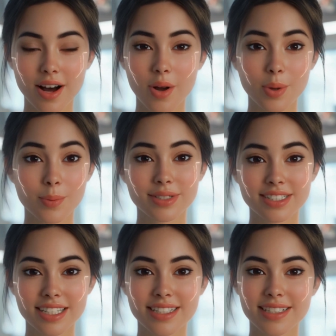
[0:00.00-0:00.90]
we will
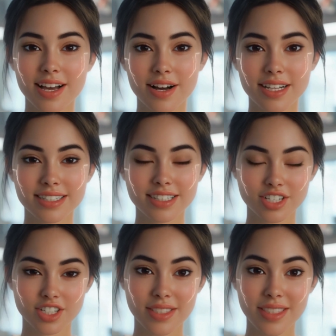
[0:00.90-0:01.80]
see that there is
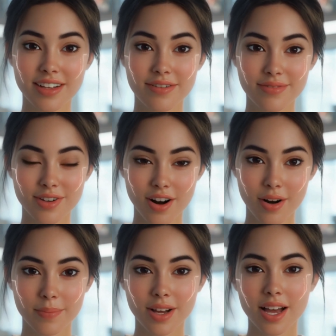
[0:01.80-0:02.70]
such a thin
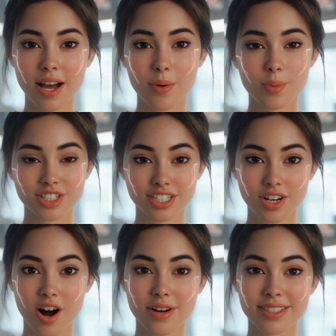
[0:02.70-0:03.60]
film, which is
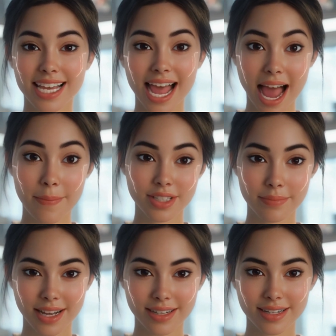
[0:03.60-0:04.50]
called the
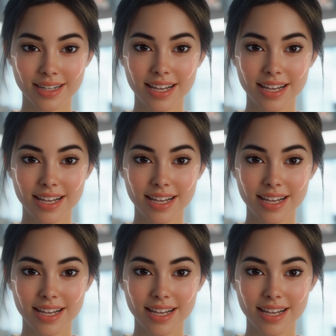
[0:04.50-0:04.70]
abdomen,